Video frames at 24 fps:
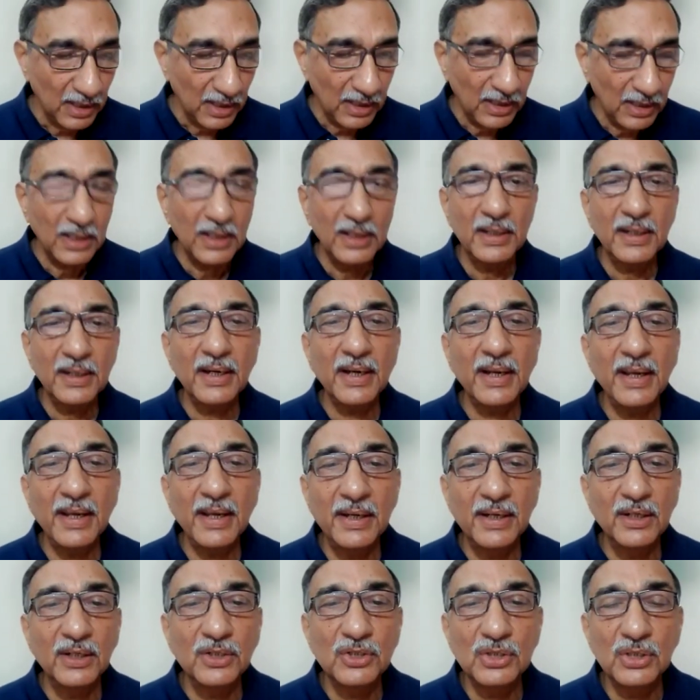are
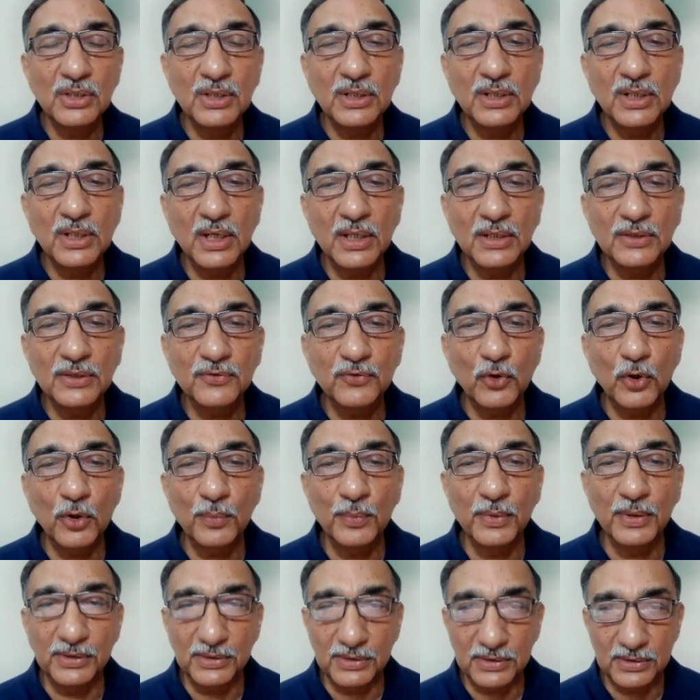energy
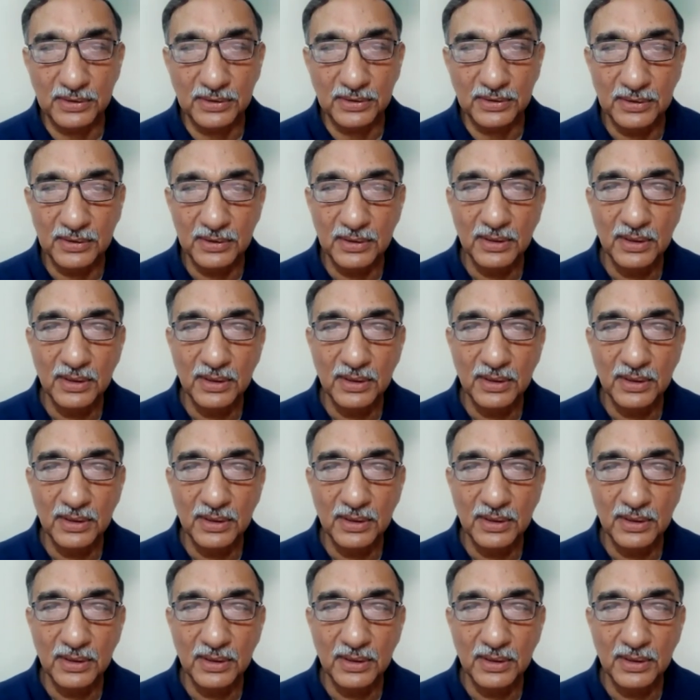transformers.